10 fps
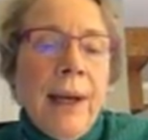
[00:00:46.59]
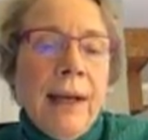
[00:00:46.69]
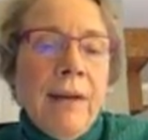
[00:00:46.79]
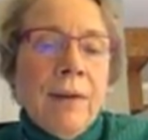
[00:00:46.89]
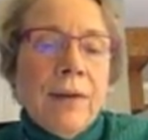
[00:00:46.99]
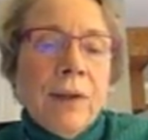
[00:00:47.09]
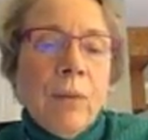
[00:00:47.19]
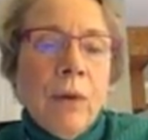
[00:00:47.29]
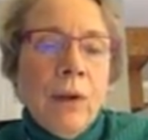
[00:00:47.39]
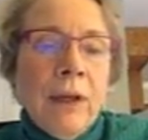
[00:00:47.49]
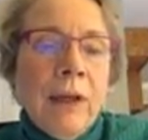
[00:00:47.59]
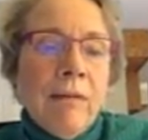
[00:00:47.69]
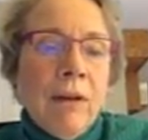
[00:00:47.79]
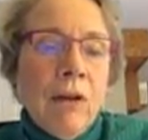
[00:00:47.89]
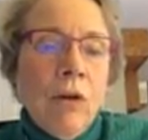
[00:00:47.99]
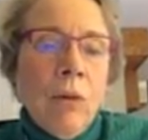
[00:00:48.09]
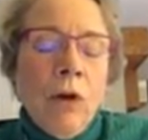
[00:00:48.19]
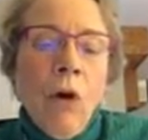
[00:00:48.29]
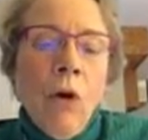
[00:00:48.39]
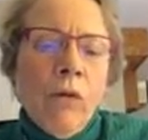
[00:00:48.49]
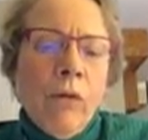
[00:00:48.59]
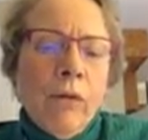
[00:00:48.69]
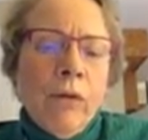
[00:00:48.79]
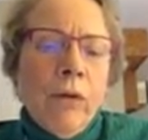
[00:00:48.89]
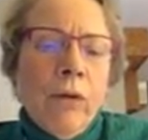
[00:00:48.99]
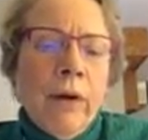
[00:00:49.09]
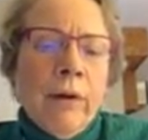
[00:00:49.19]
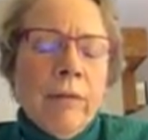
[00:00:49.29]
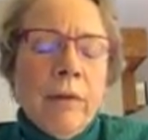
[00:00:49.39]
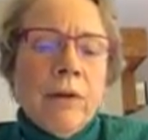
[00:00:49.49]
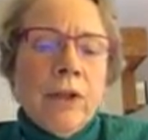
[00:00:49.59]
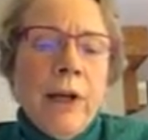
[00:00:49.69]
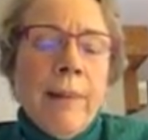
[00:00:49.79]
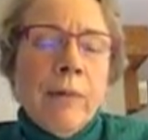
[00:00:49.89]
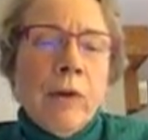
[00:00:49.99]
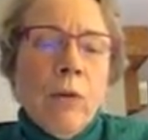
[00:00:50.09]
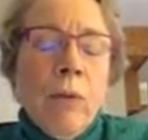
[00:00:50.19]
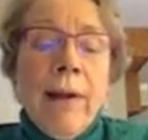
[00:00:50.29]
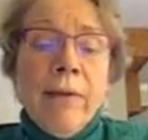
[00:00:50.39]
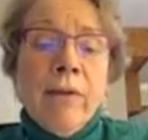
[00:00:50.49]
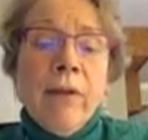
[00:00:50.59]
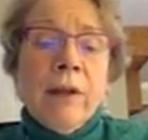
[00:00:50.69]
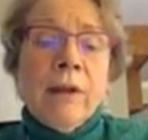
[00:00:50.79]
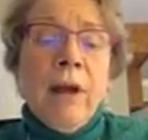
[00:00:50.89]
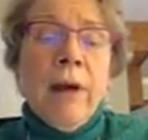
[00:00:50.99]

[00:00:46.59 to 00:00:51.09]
And in this, I'm really giving you an overview of the chapter rather than